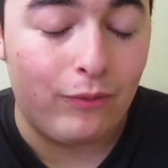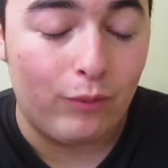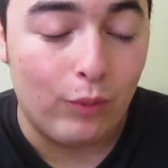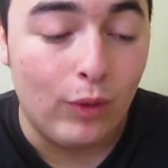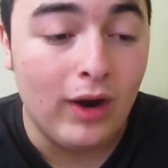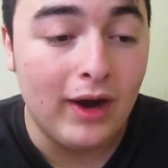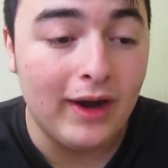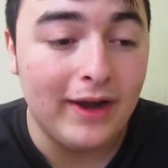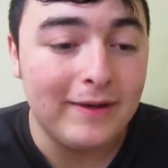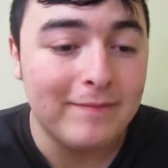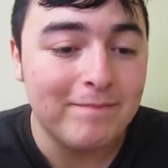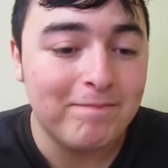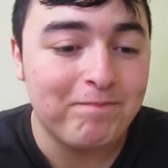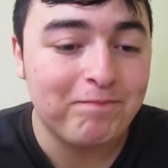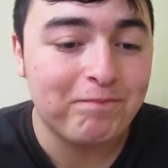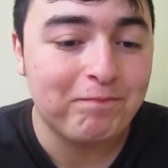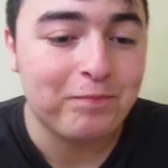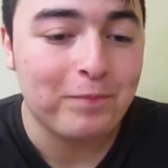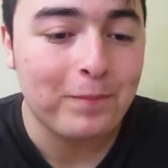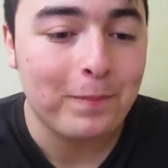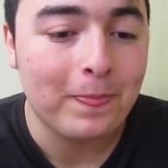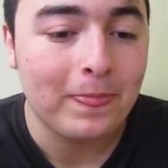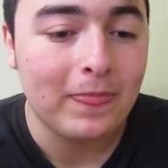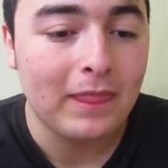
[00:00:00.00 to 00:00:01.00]
One,
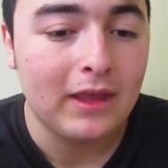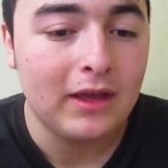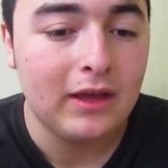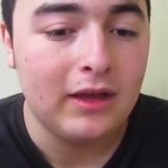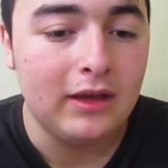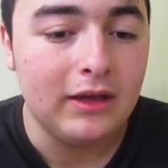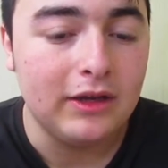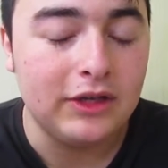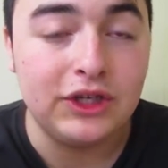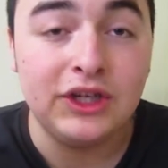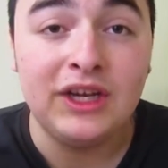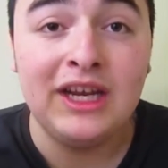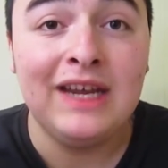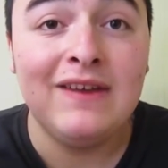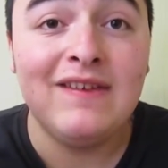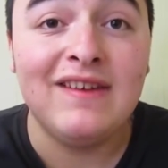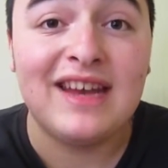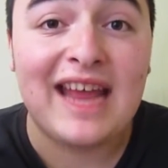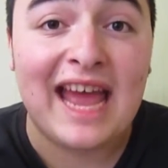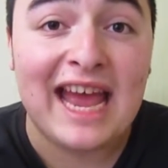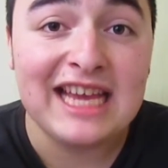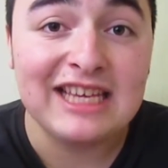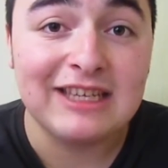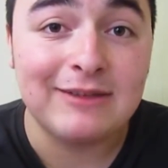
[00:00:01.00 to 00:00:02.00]
she didn't
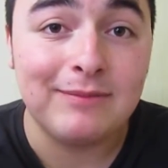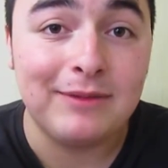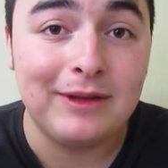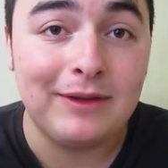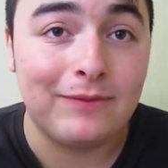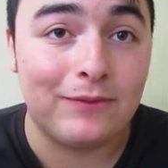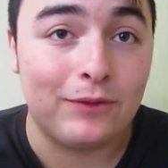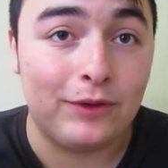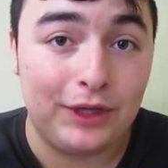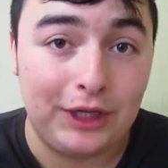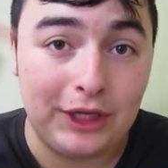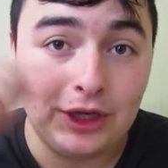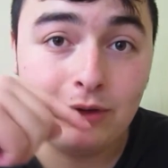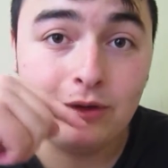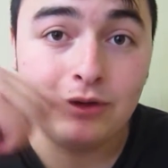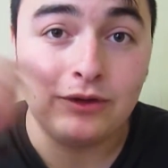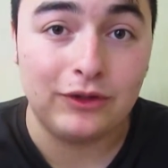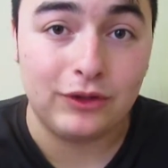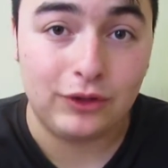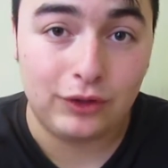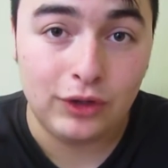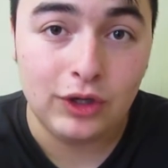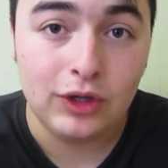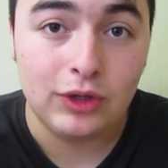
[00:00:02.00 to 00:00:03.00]
even ask me for here or
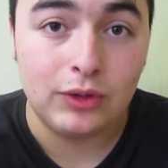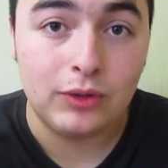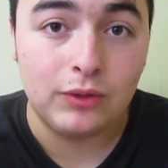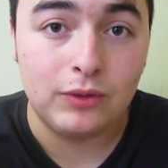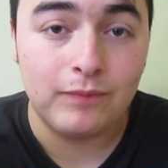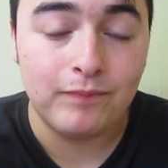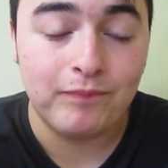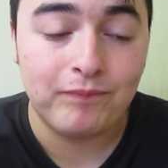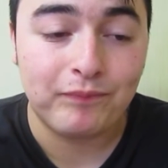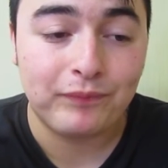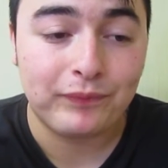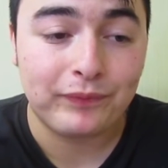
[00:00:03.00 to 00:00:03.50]
to go.